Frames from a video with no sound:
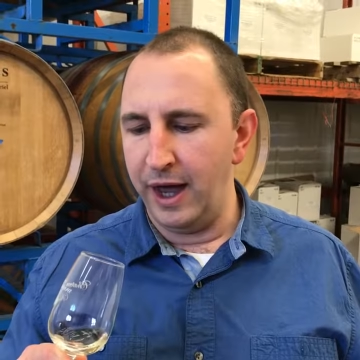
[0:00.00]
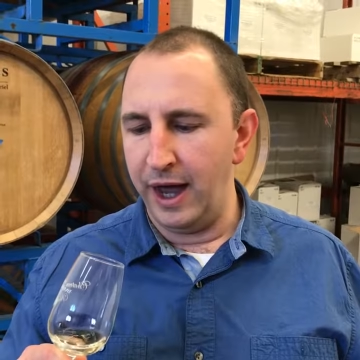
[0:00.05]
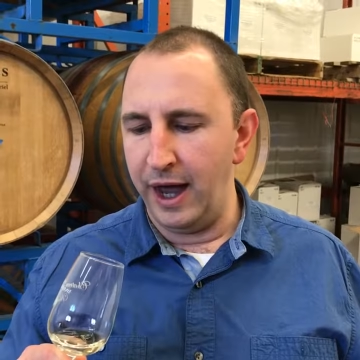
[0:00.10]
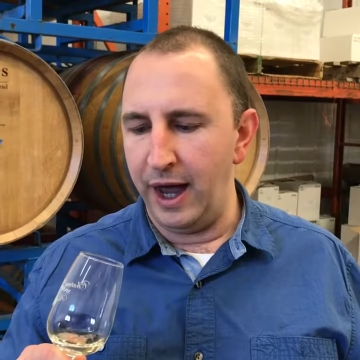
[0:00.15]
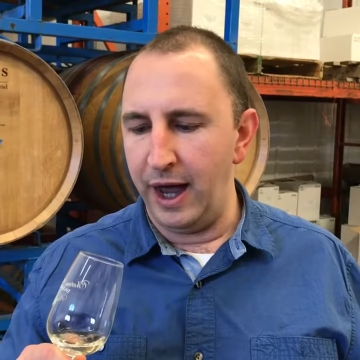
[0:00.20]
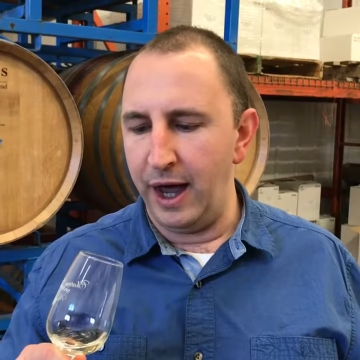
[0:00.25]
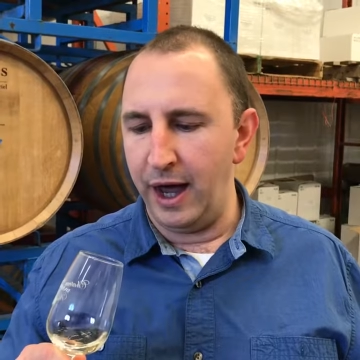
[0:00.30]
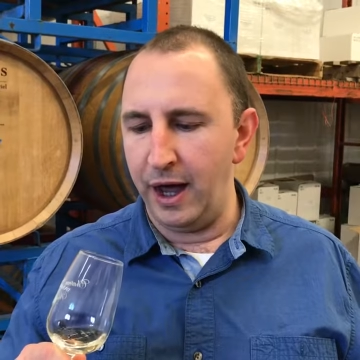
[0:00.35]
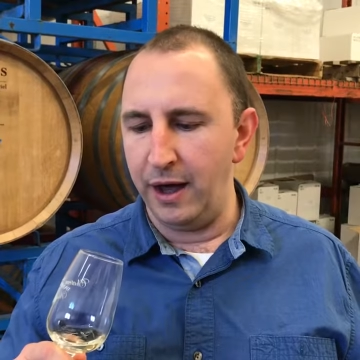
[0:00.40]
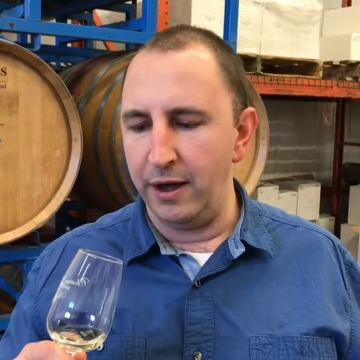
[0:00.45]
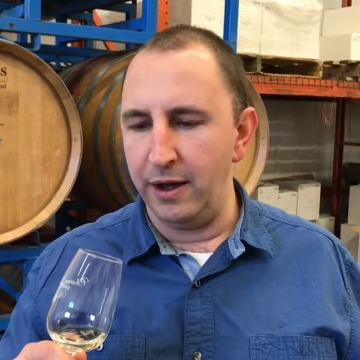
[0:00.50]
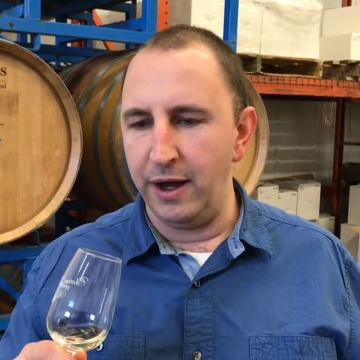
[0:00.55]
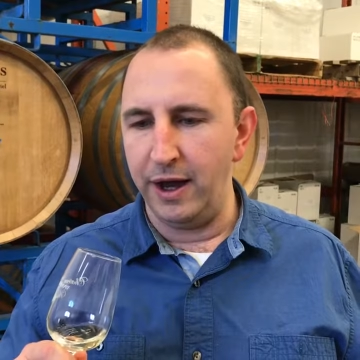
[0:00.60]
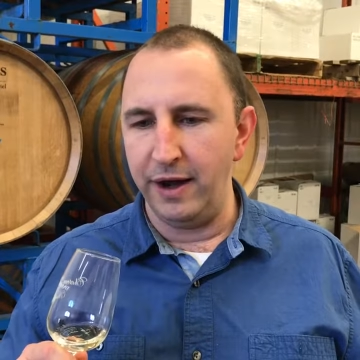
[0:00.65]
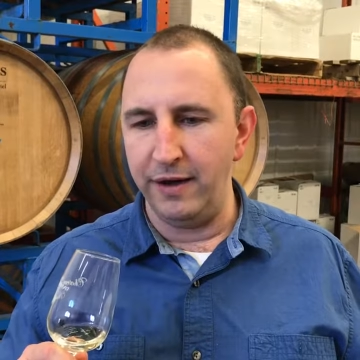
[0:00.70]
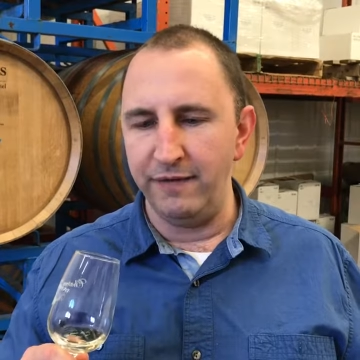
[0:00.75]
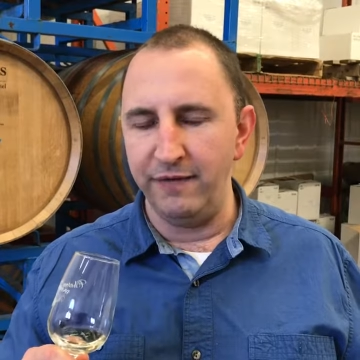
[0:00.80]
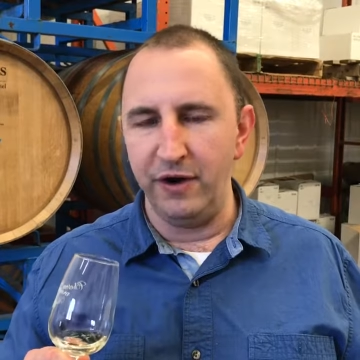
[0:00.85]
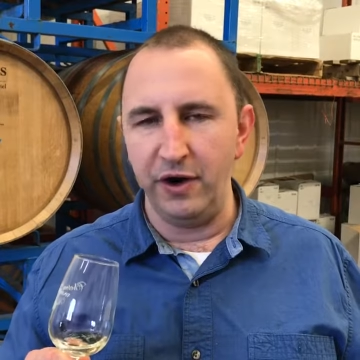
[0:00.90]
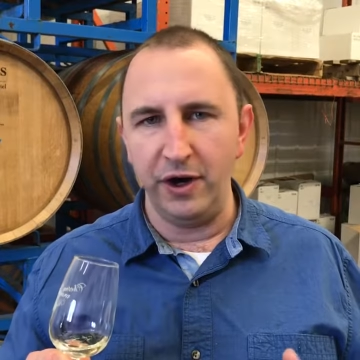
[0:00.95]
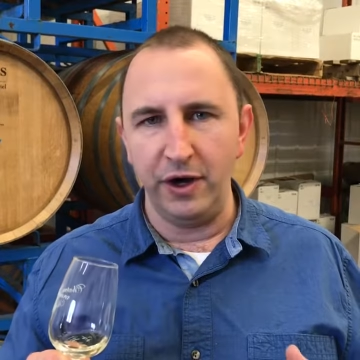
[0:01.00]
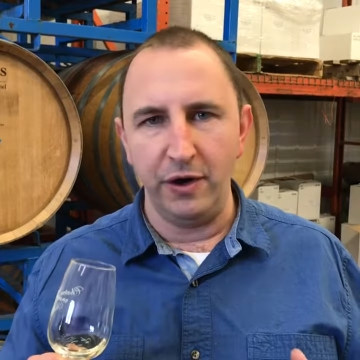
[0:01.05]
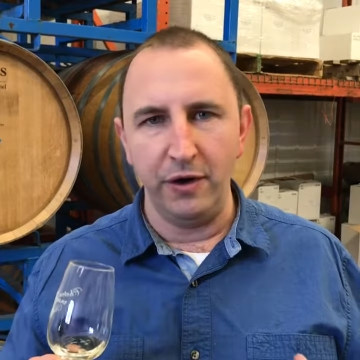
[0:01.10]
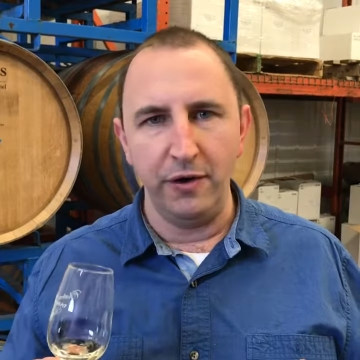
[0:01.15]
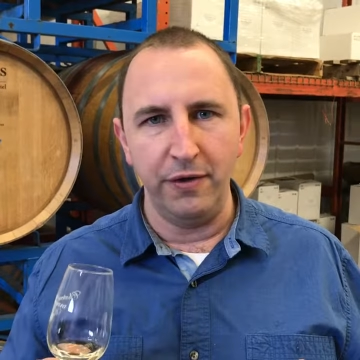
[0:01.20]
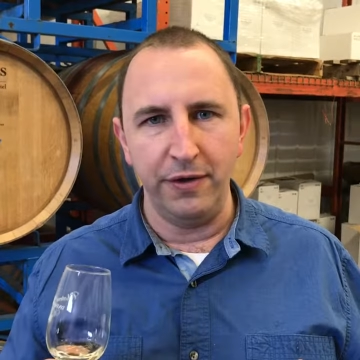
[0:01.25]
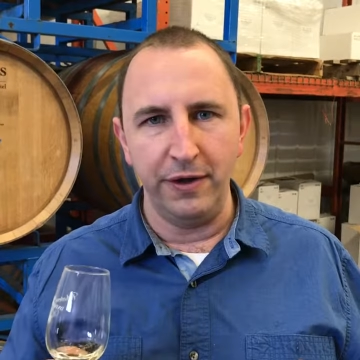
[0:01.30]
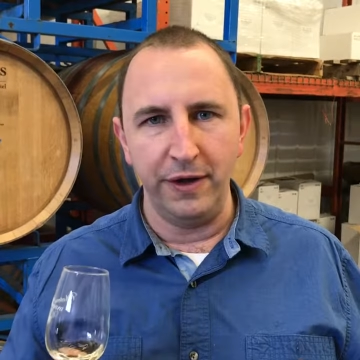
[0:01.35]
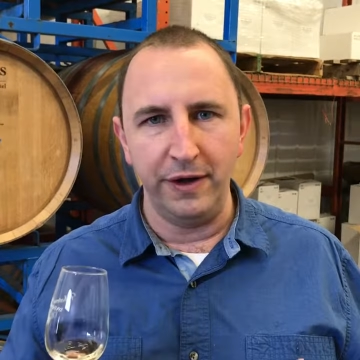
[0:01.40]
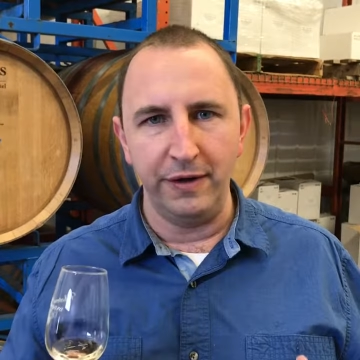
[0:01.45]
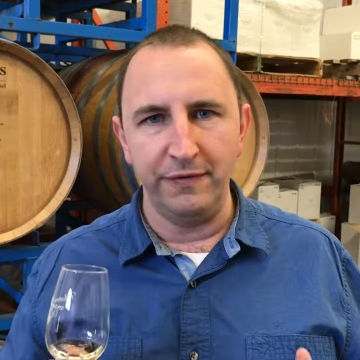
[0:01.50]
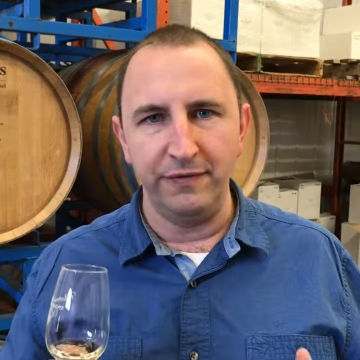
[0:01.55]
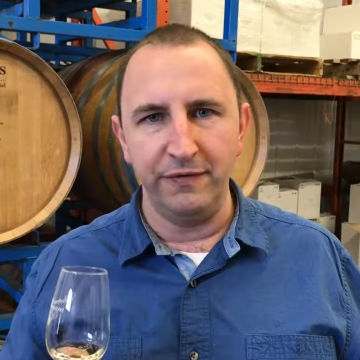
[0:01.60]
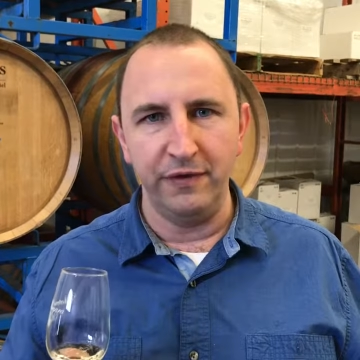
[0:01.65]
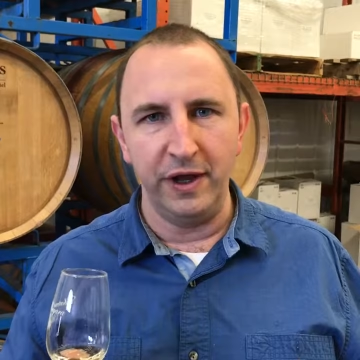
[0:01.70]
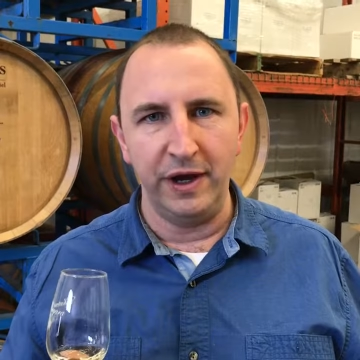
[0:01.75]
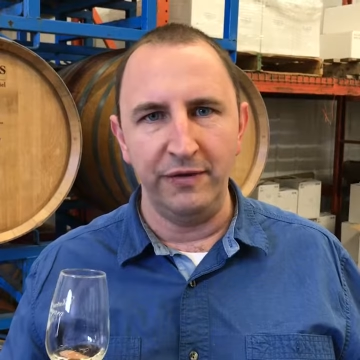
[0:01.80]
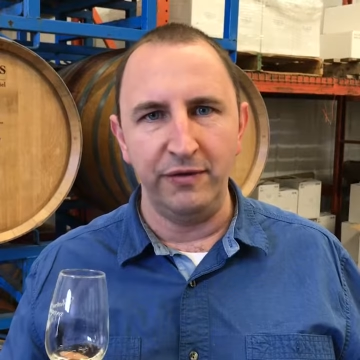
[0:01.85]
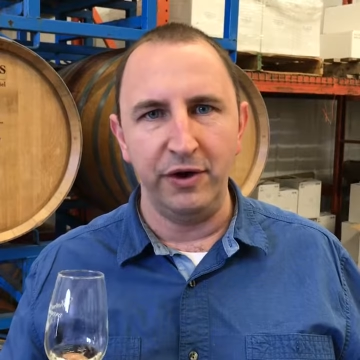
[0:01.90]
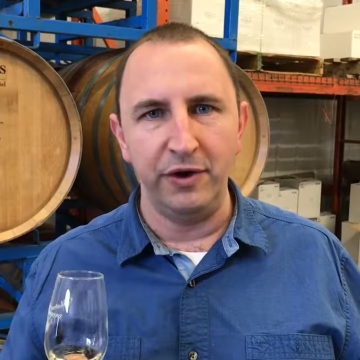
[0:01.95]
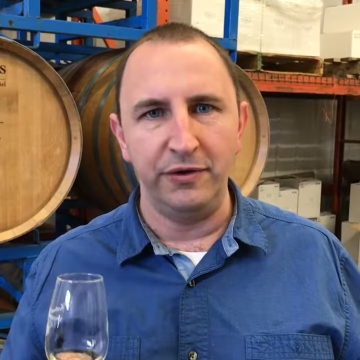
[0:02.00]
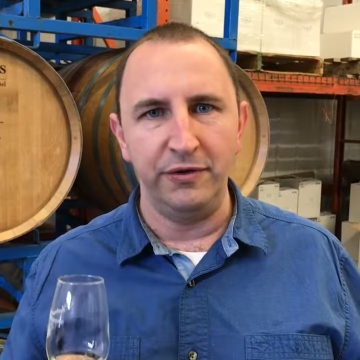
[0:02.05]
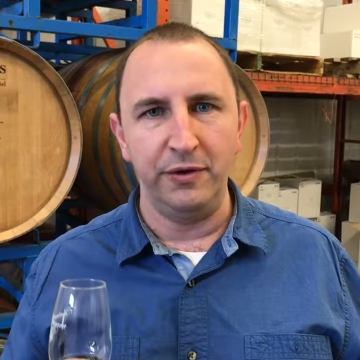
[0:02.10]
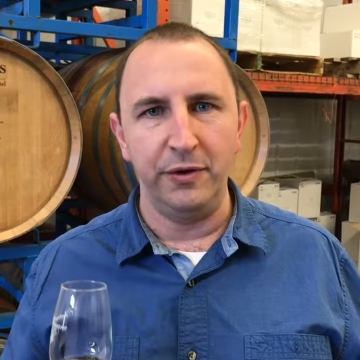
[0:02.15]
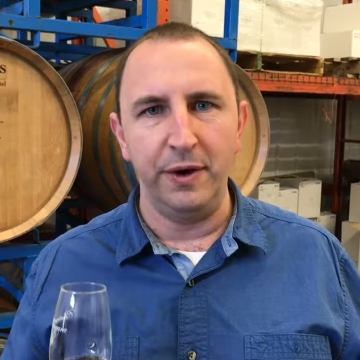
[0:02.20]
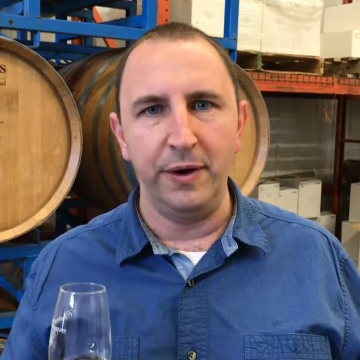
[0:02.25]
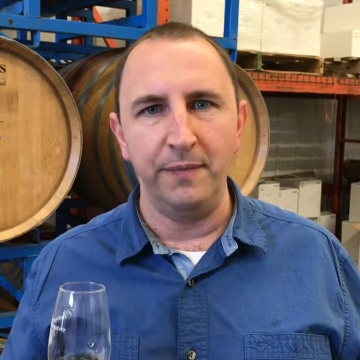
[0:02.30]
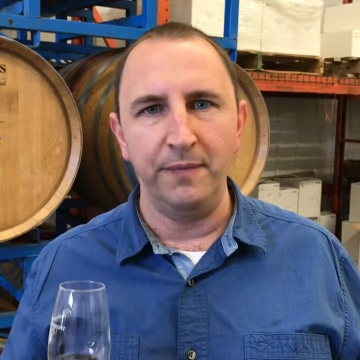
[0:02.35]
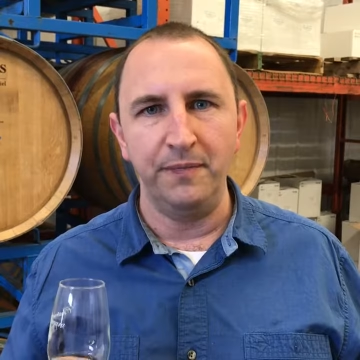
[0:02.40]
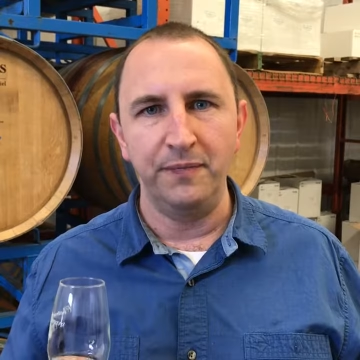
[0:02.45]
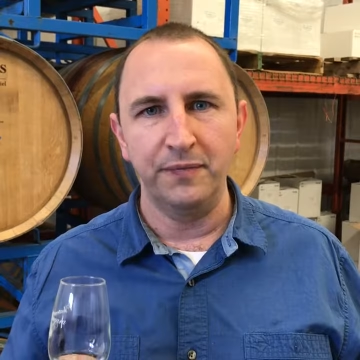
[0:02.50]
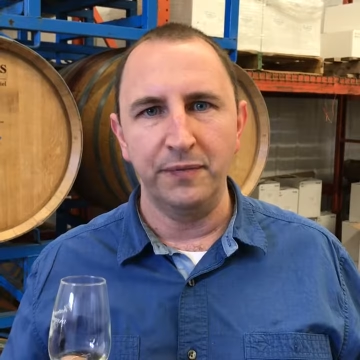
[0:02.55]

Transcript: uh, and a very earthy flavor to it.